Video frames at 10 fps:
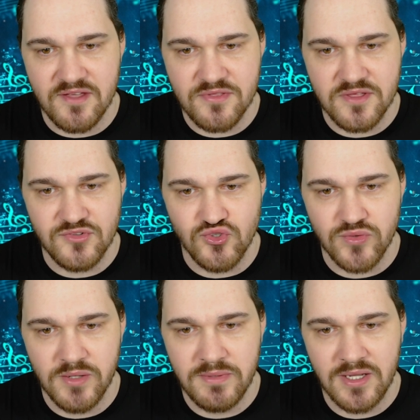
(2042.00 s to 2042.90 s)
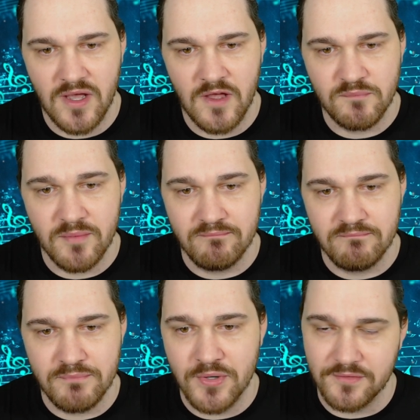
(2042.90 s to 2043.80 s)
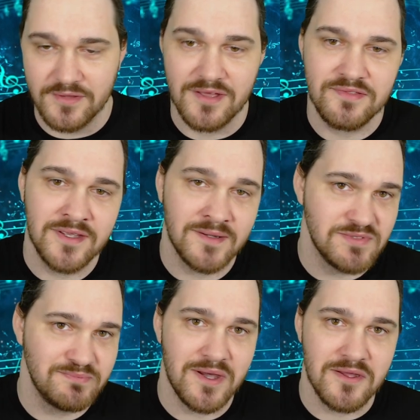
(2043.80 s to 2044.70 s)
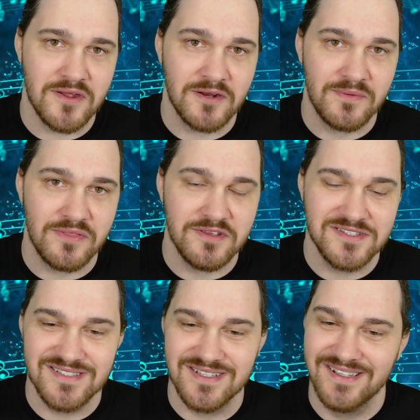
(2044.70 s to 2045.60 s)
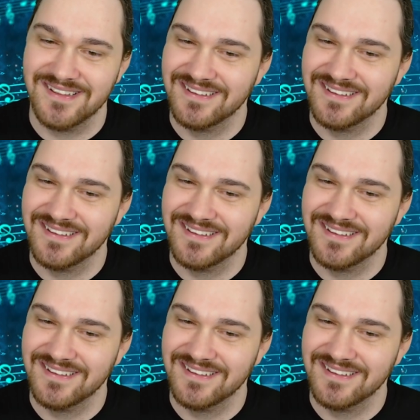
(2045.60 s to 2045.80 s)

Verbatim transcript: death, dreaming up birth. I think I'm spot on with this.